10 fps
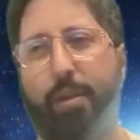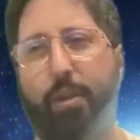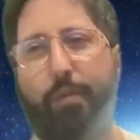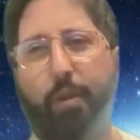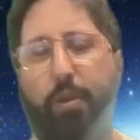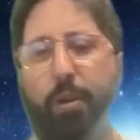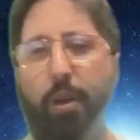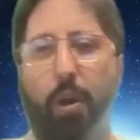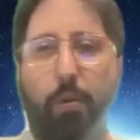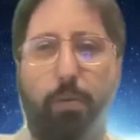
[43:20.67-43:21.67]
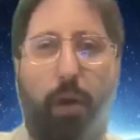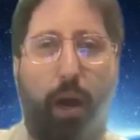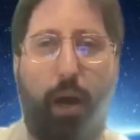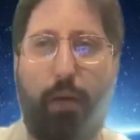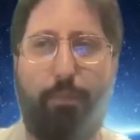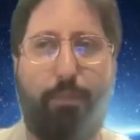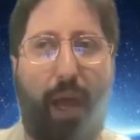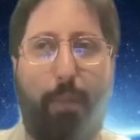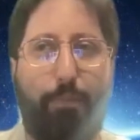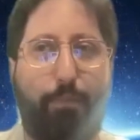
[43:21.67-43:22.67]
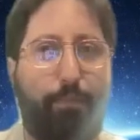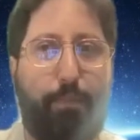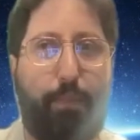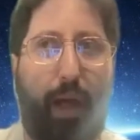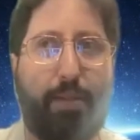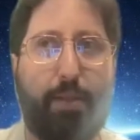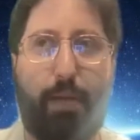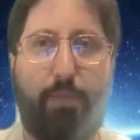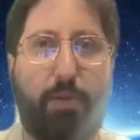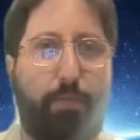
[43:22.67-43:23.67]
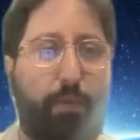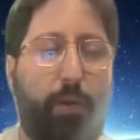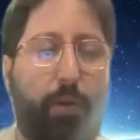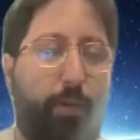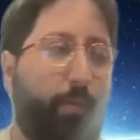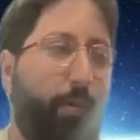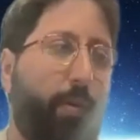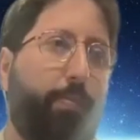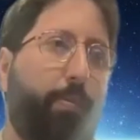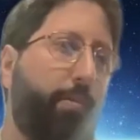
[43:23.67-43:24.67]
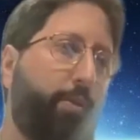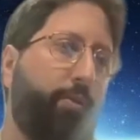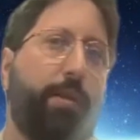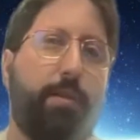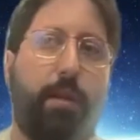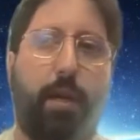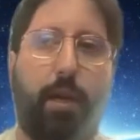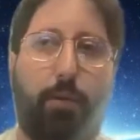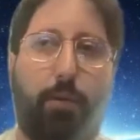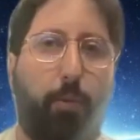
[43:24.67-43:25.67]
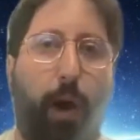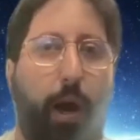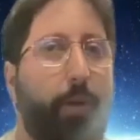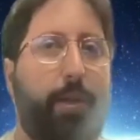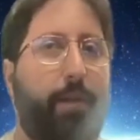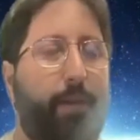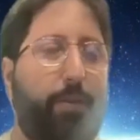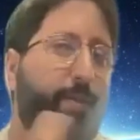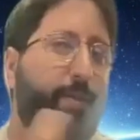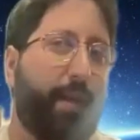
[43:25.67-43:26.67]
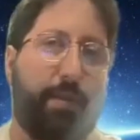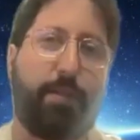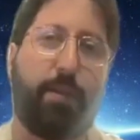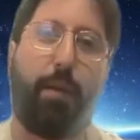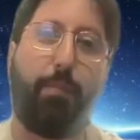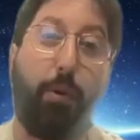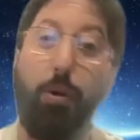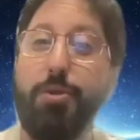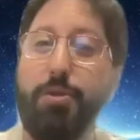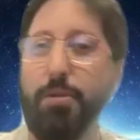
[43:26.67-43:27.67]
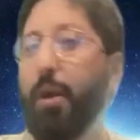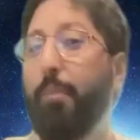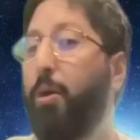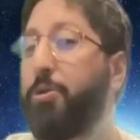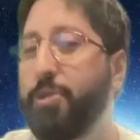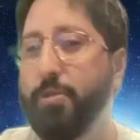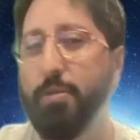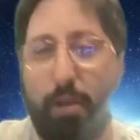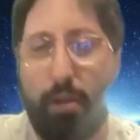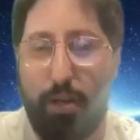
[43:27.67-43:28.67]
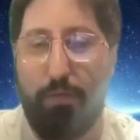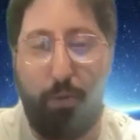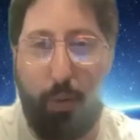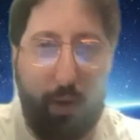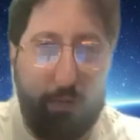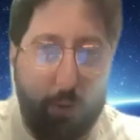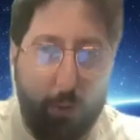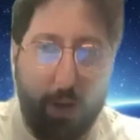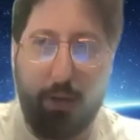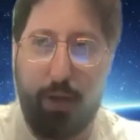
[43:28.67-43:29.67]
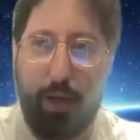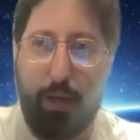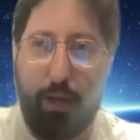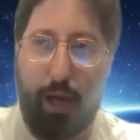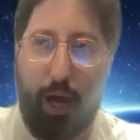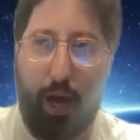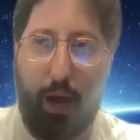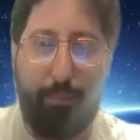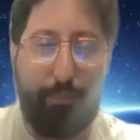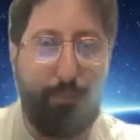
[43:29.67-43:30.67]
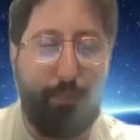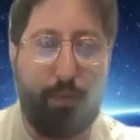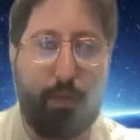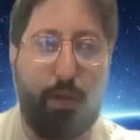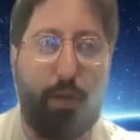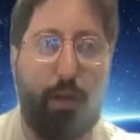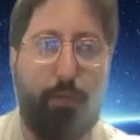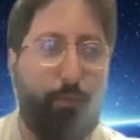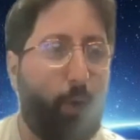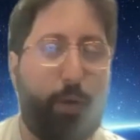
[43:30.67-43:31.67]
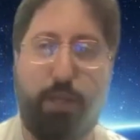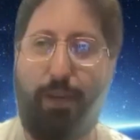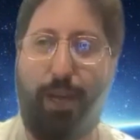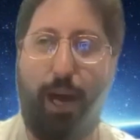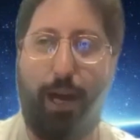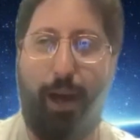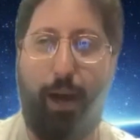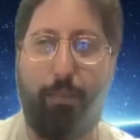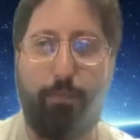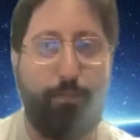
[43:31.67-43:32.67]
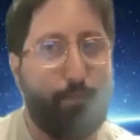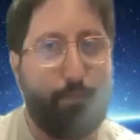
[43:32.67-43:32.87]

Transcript: If you, you know, uh, i I sometimes, you know, you, you, can put joints in it, your wallet, even use it as a slang purse, a purse, if you, if you will. Um, focusv.com.